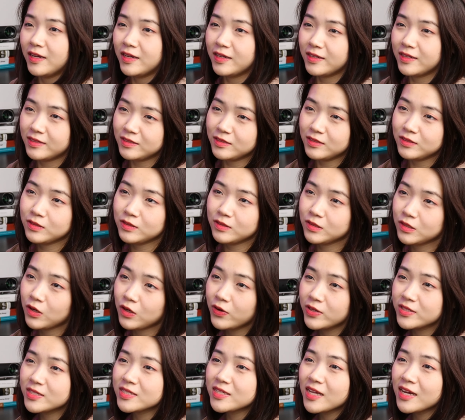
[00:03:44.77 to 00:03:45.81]
so
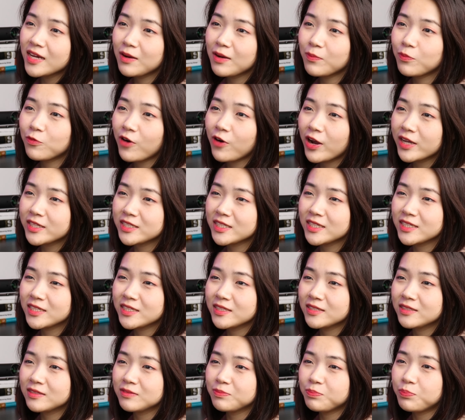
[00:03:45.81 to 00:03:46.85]
instead of
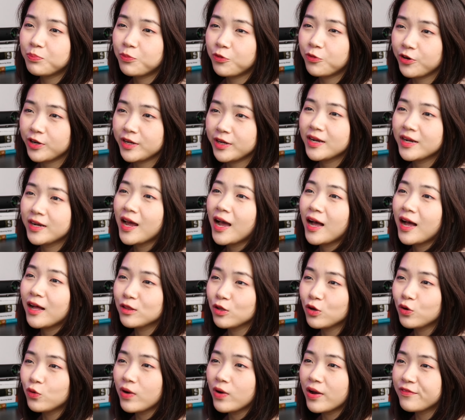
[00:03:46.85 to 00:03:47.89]
writing print
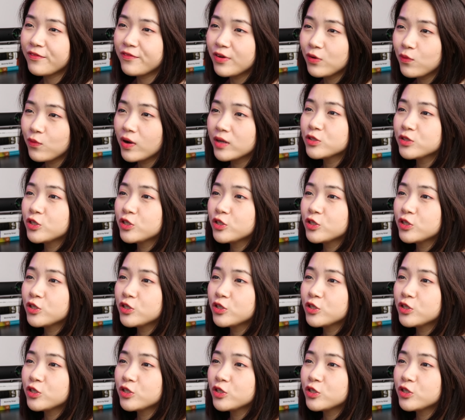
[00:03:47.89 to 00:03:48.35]
hello everyone,